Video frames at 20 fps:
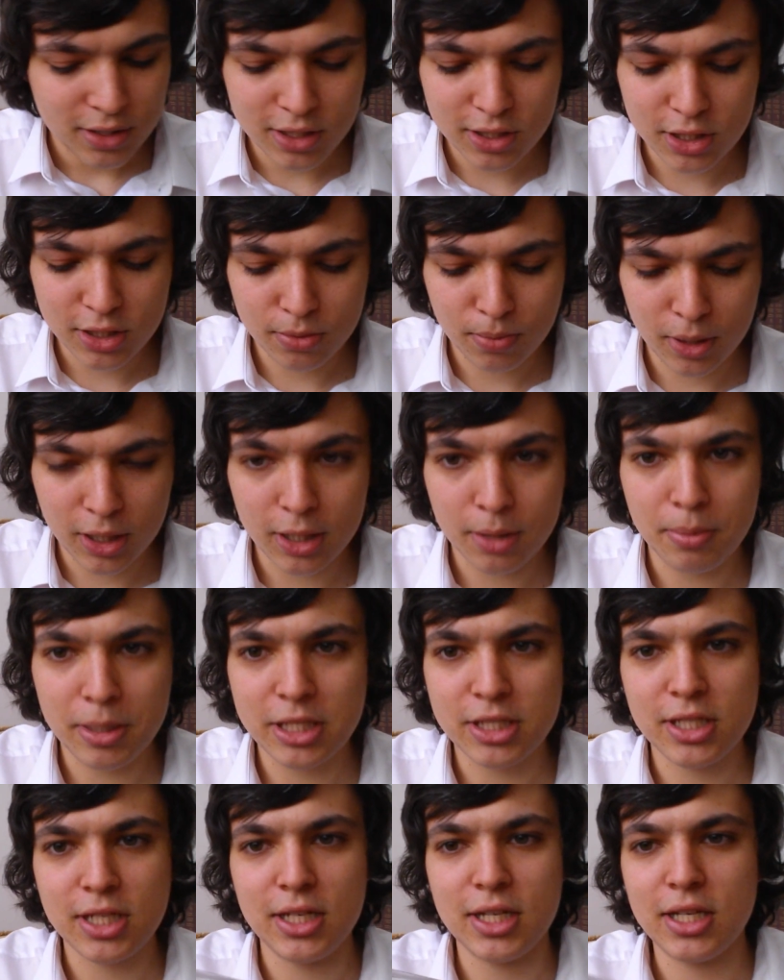This is one of the
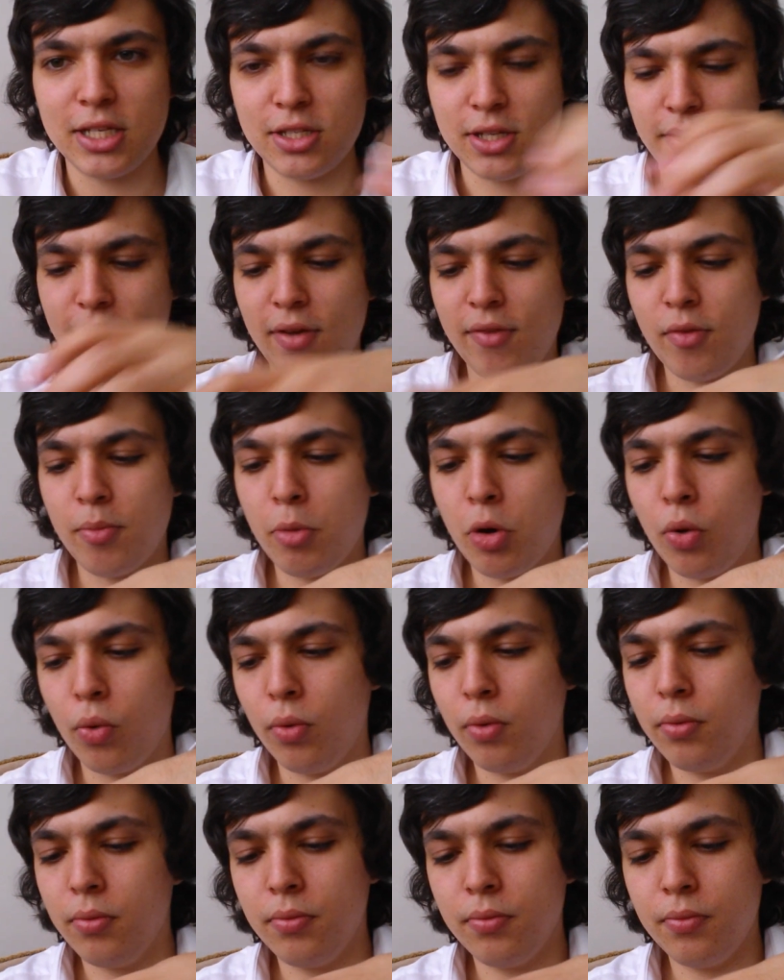best CDs I've ever
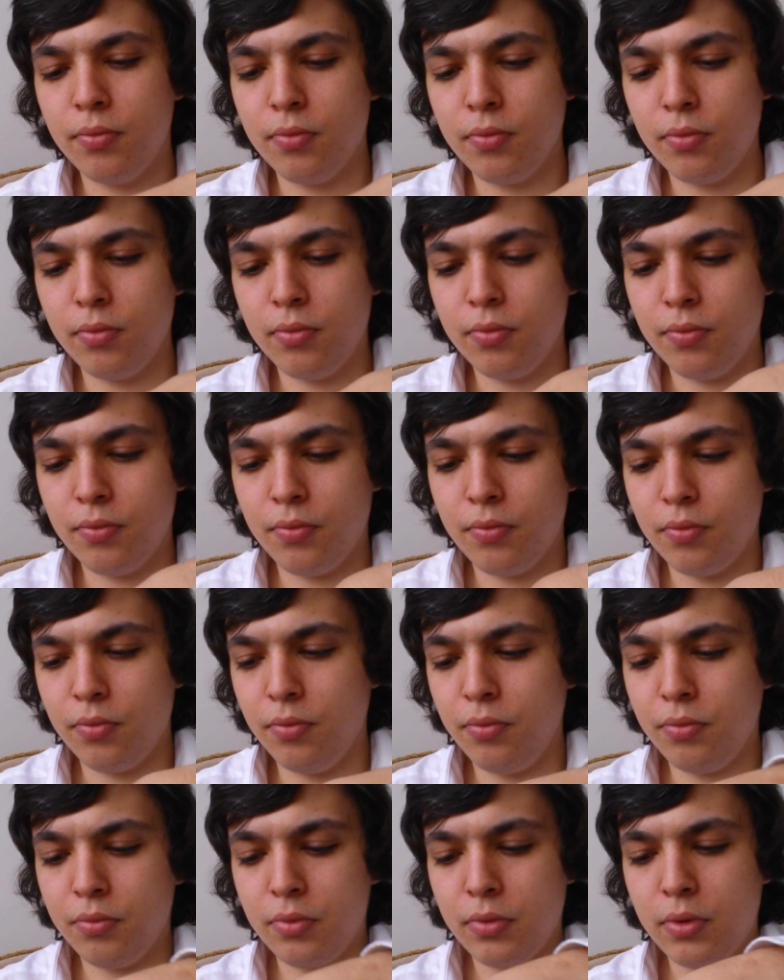bought.
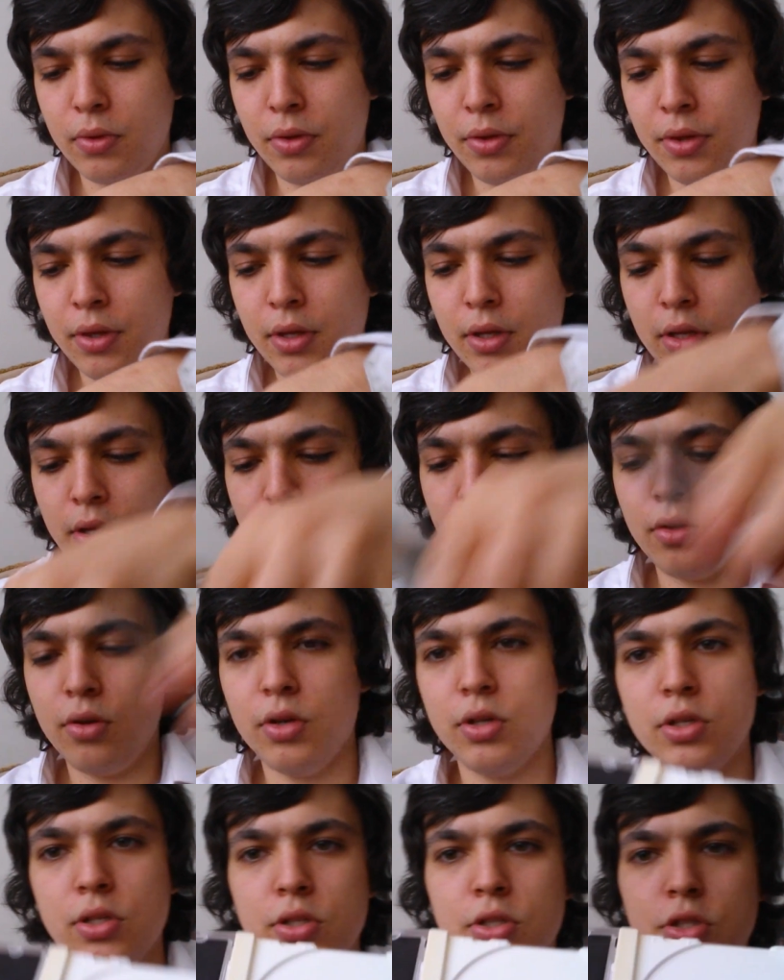
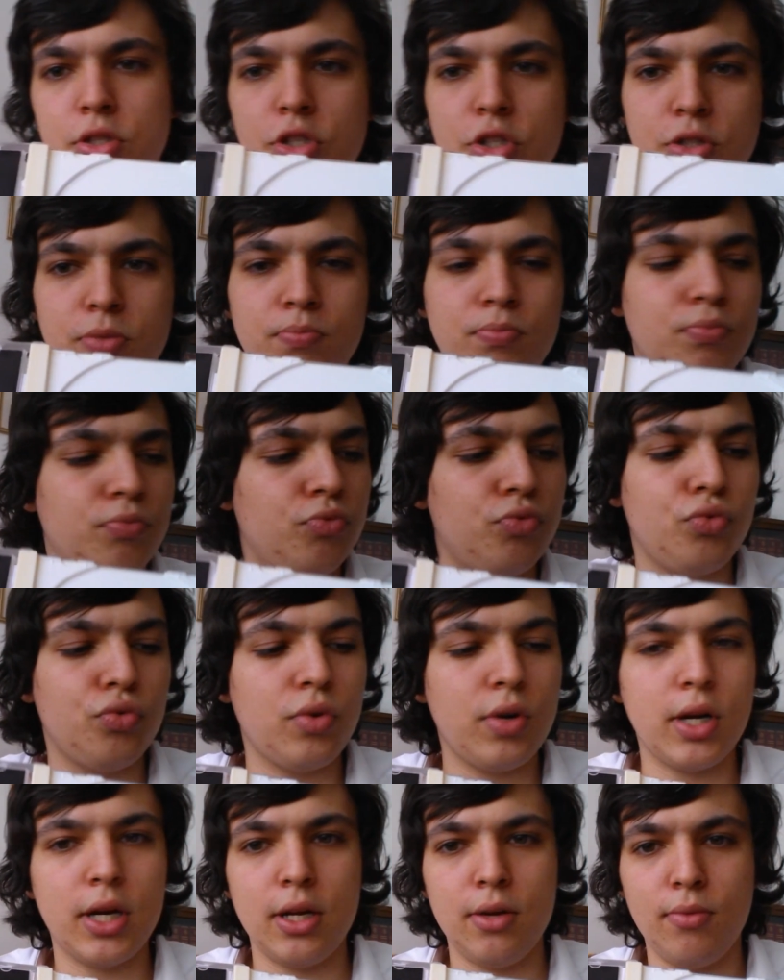It's just
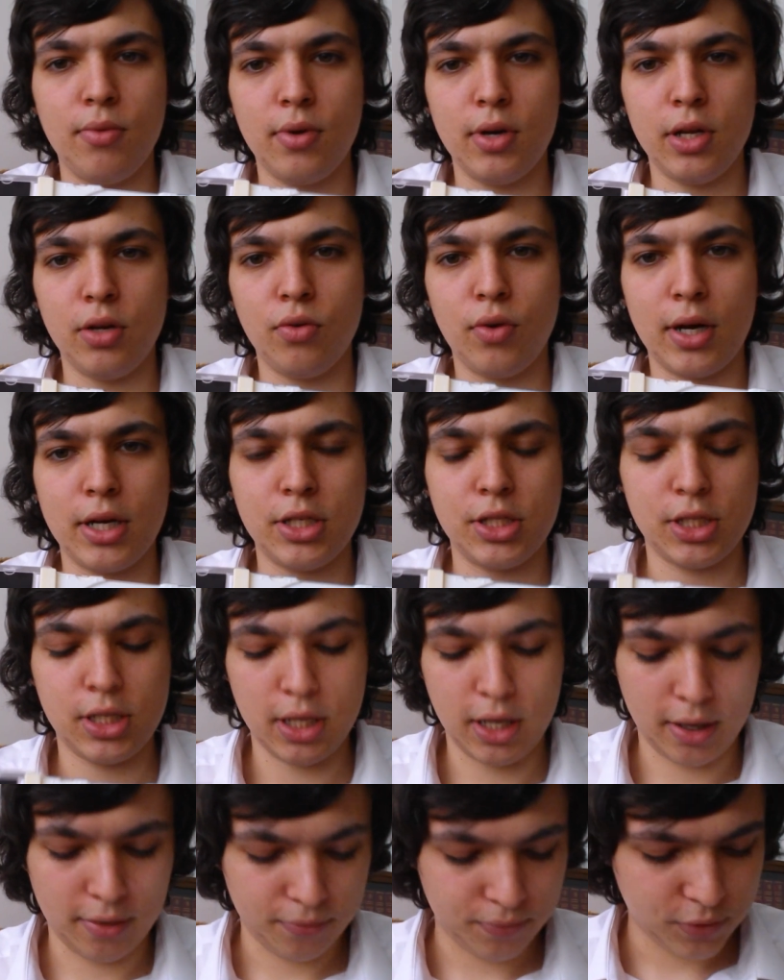really, really great
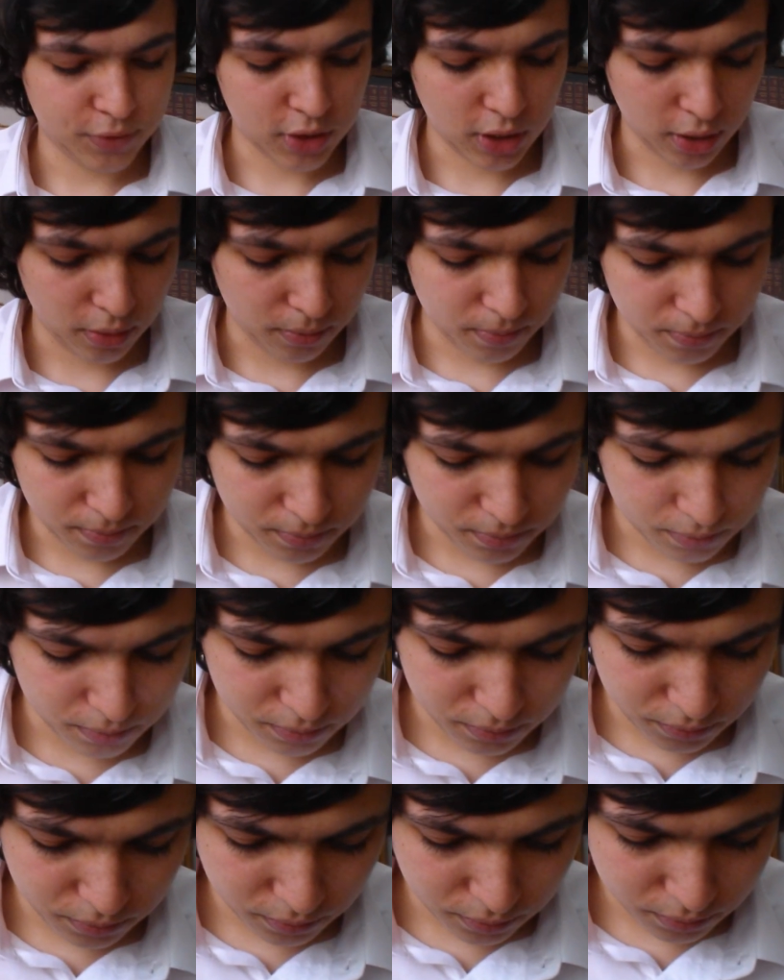stuff. So
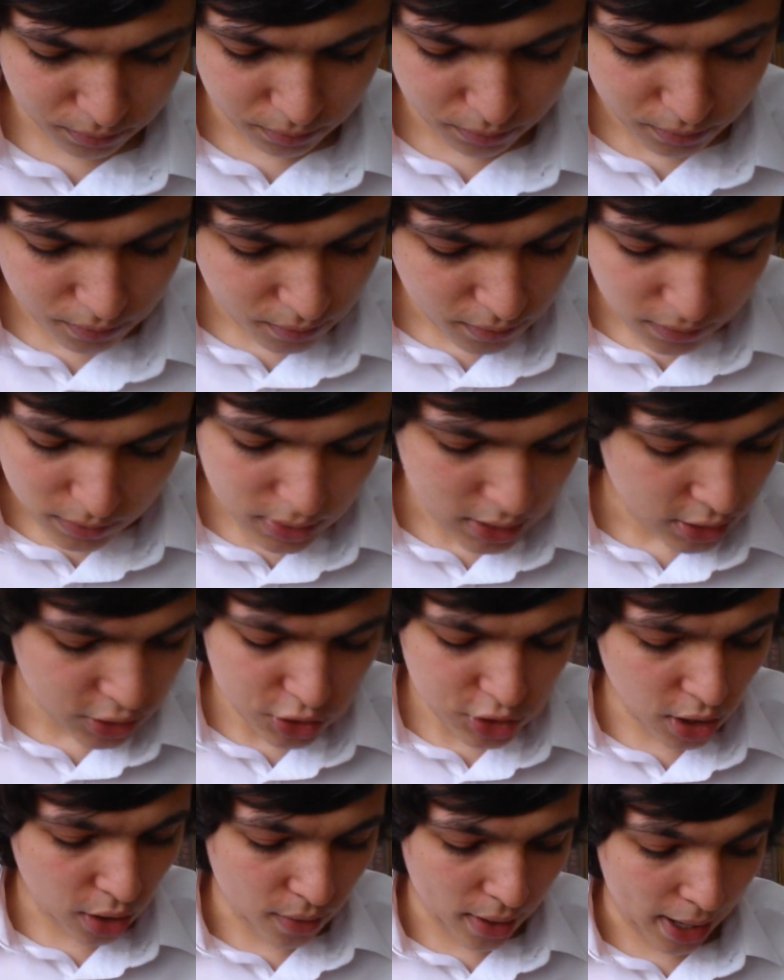
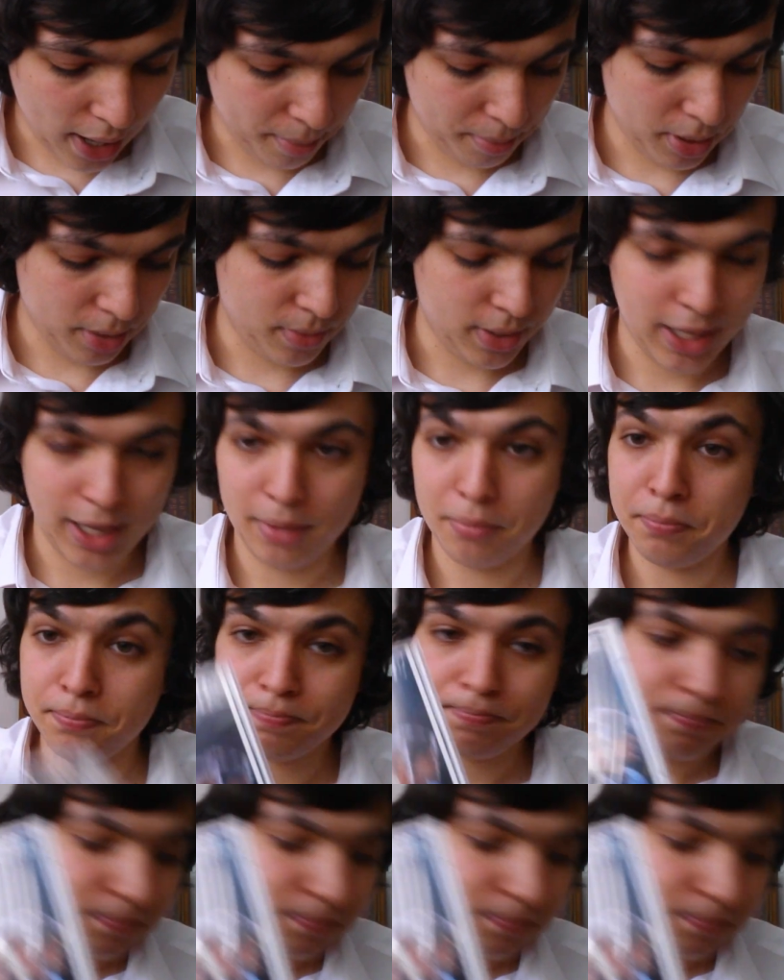happy with that.